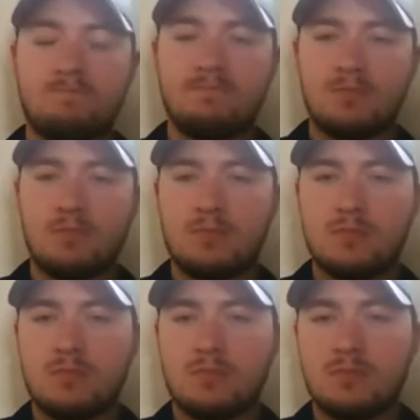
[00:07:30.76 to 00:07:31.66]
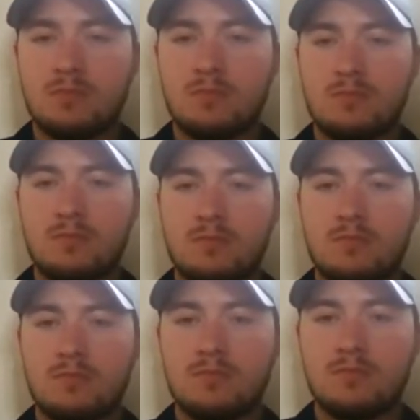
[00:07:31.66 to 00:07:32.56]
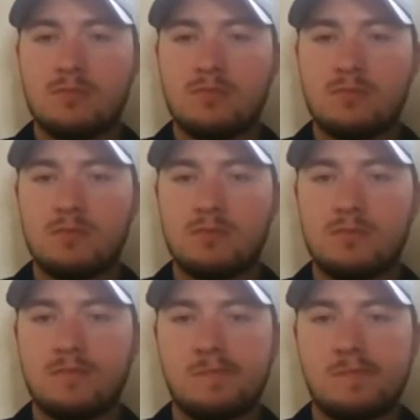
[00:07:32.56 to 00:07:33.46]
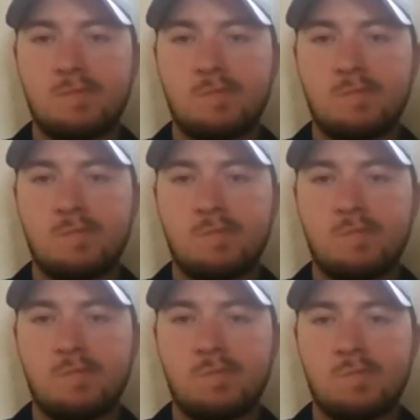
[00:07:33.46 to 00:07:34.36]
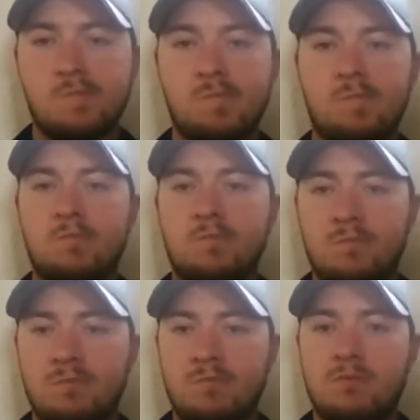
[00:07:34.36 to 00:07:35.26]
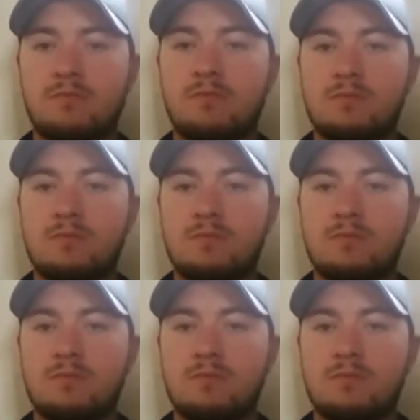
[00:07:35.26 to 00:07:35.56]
No words are spoken by the person on screen.